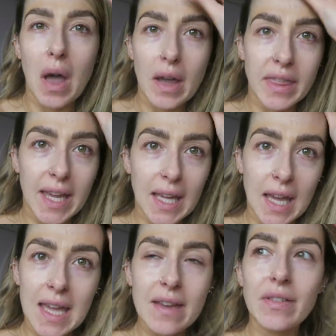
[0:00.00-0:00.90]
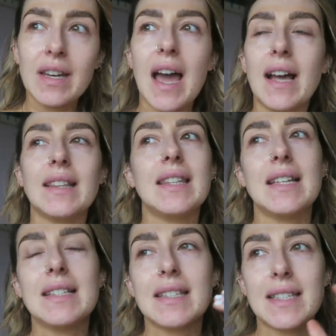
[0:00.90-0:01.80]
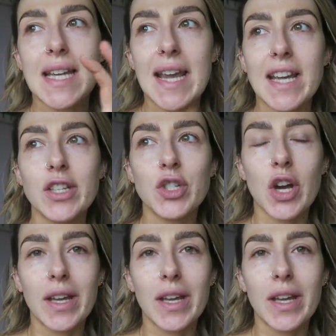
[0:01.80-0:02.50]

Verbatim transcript: I think even at this stage